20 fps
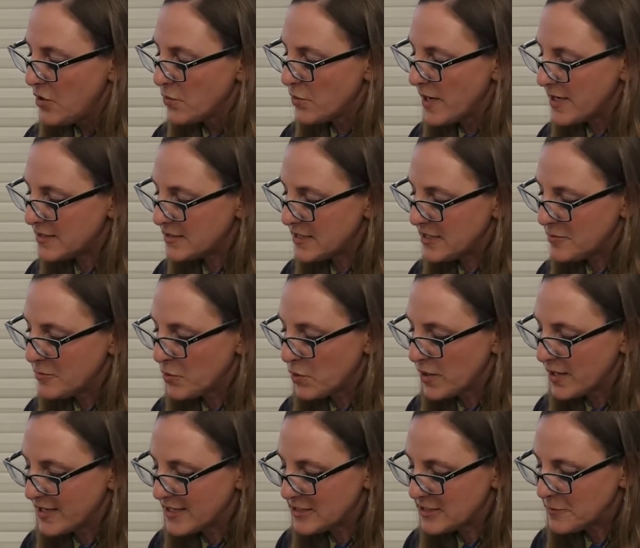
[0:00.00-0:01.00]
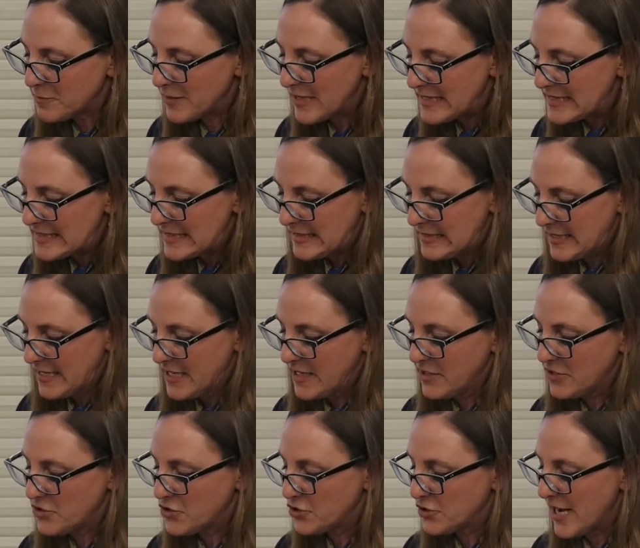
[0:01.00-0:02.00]
Ruskin more explicitly
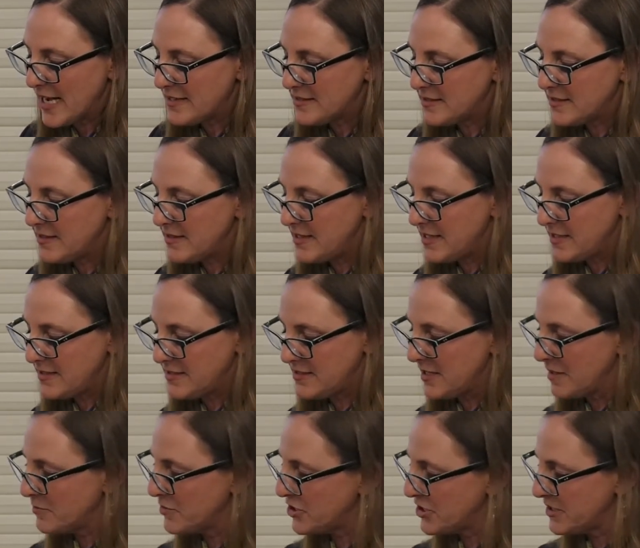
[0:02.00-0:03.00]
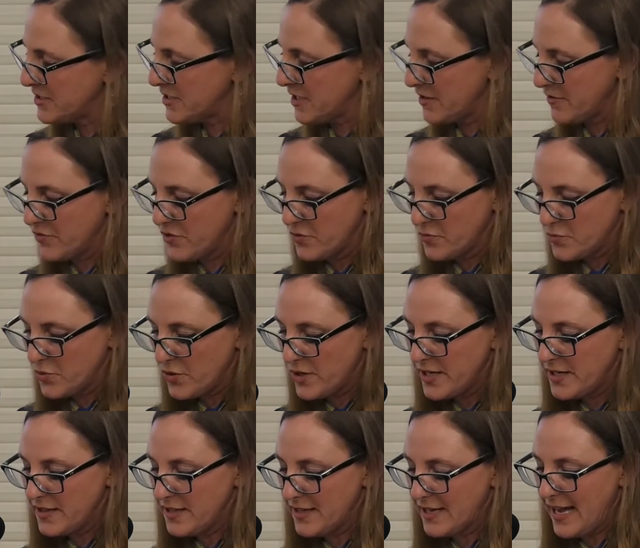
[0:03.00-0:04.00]
contrasted the assumptions of the
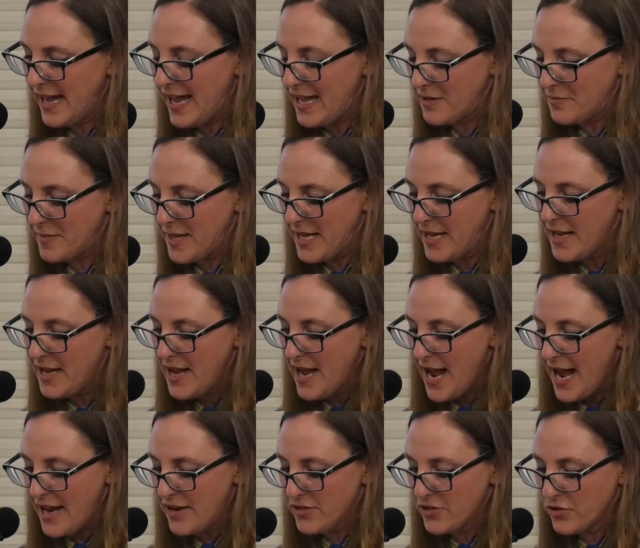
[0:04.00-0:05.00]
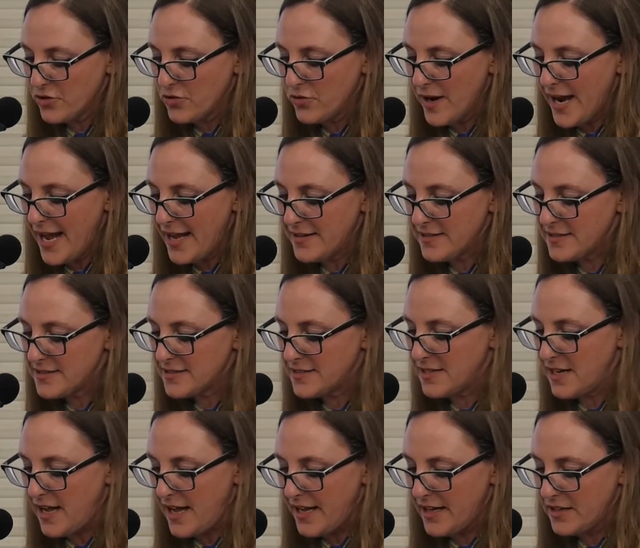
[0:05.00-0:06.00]
Royal Academy and the grand
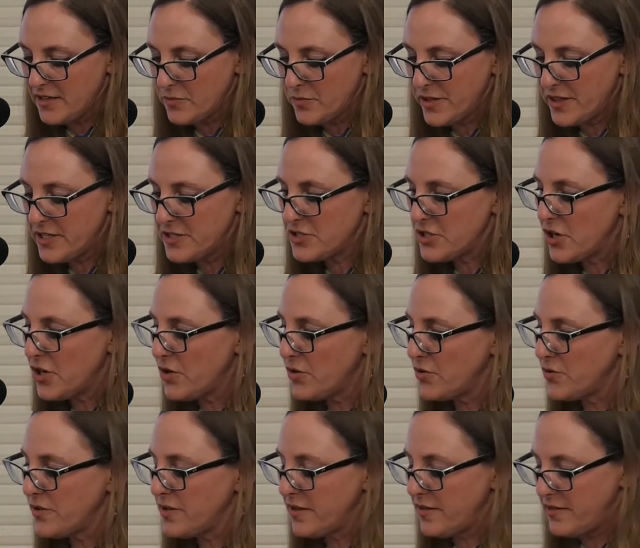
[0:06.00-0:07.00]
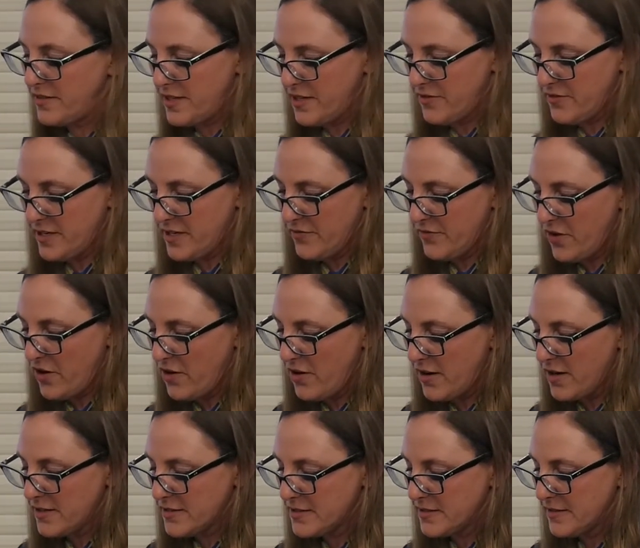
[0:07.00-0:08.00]
style with his own theory of
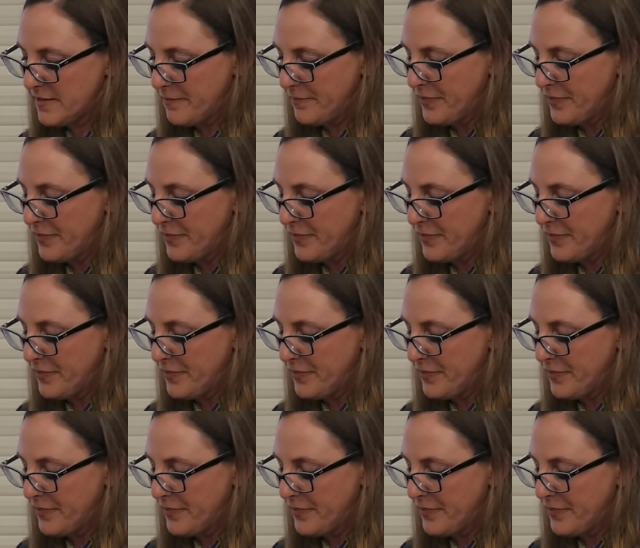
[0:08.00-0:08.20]
art.